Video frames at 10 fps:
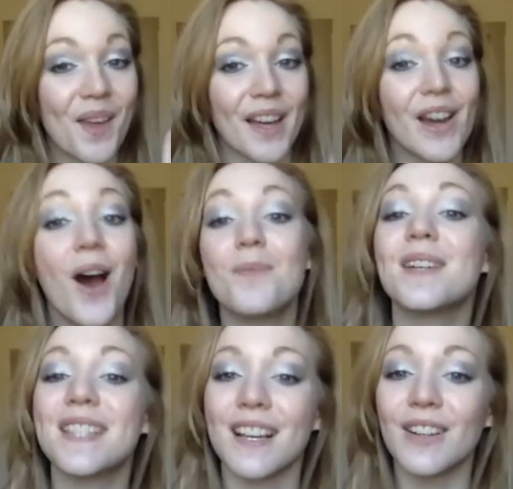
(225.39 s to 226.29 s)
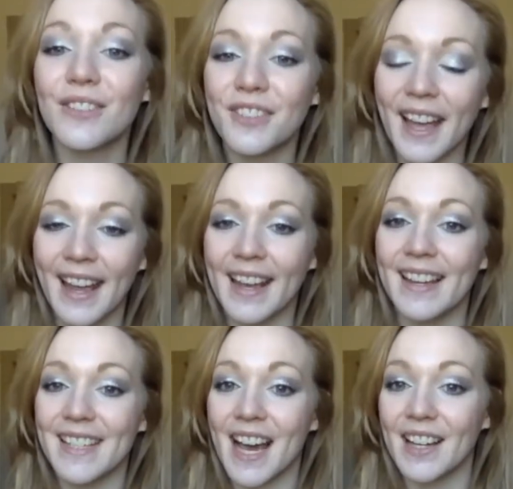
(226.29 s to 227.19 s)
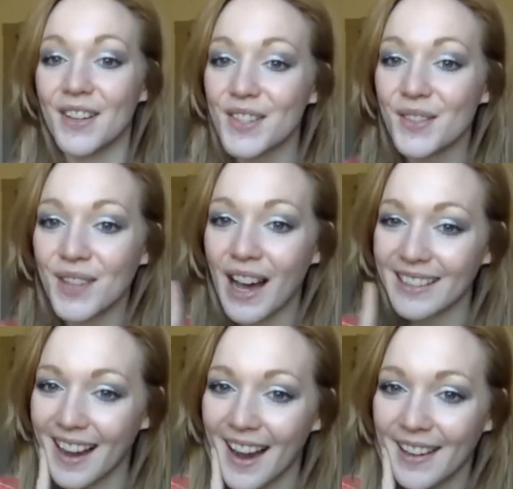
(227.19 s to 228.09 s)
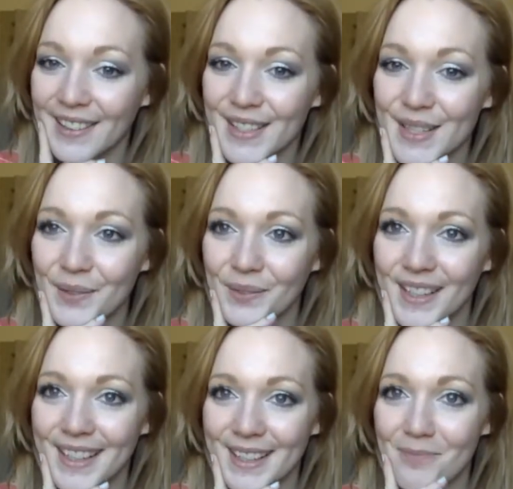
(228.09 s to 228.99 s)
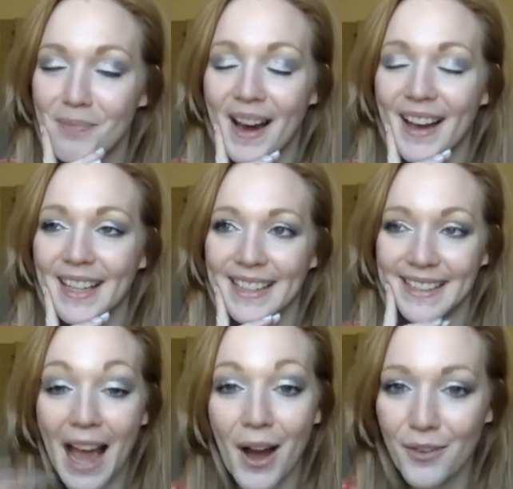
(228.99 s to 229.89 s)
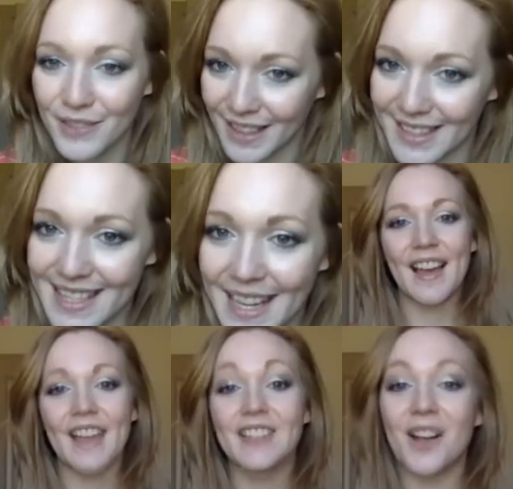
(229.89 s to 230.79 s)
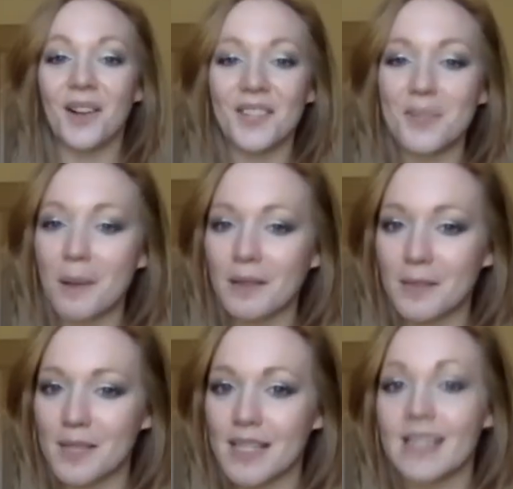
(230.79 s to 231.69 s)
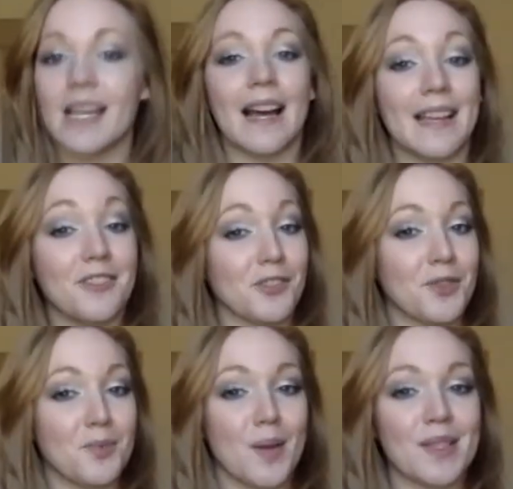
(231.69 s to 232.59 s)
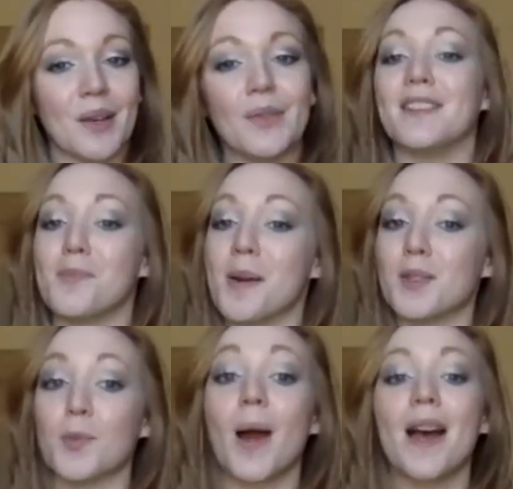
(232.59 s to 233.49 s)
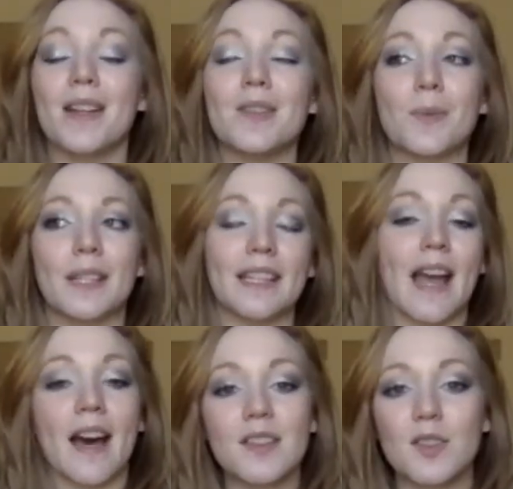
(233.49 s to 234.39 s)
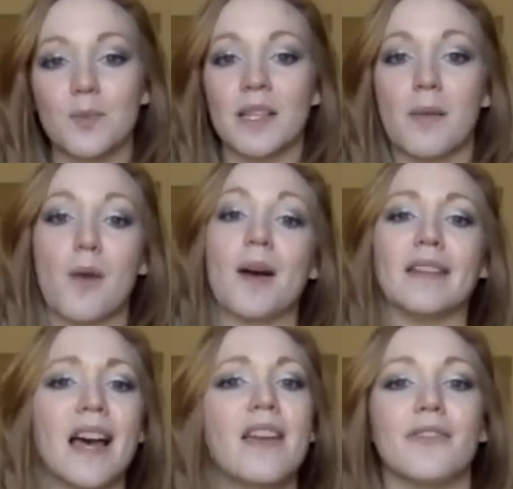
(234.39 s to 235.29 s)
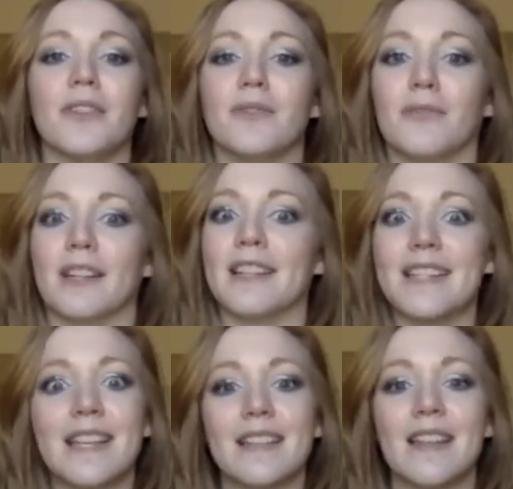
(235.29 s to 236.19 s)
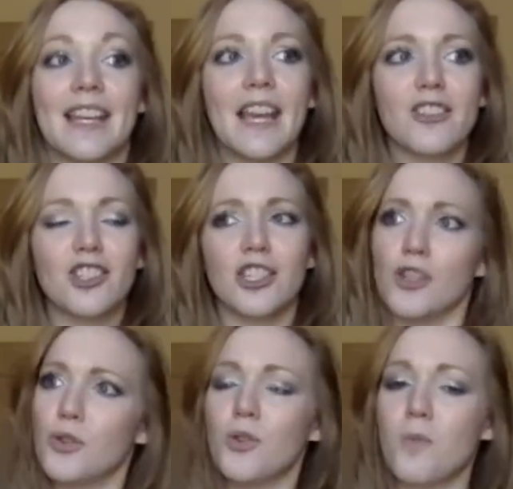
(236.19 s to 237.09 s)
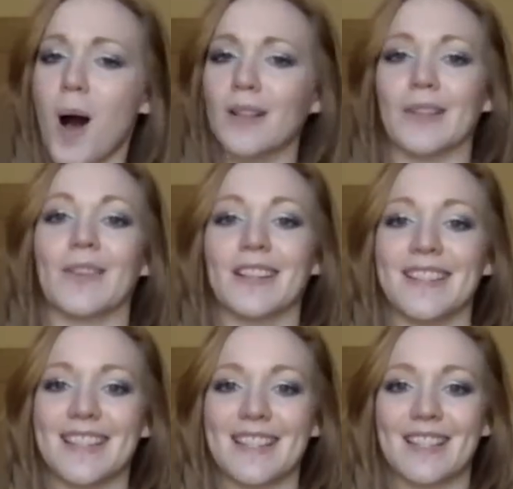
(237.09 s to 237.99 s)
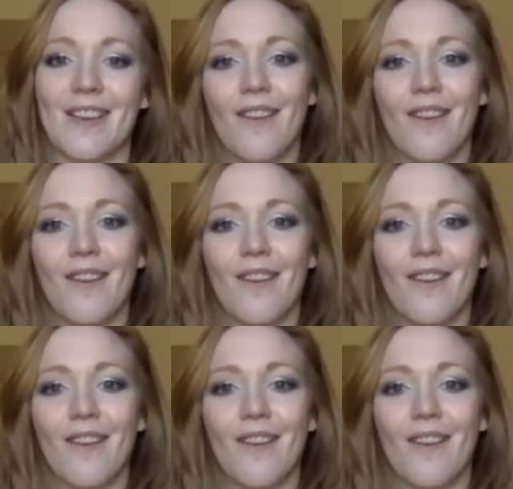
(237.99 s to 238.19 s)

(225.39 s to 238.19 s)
I caught myself, and I also caught eyes with my now fiancé. Acknowledging my clumsiness, I introduced myself, and to my surprise, when he asked me about my life and what I did, he actually knew who Mahler was.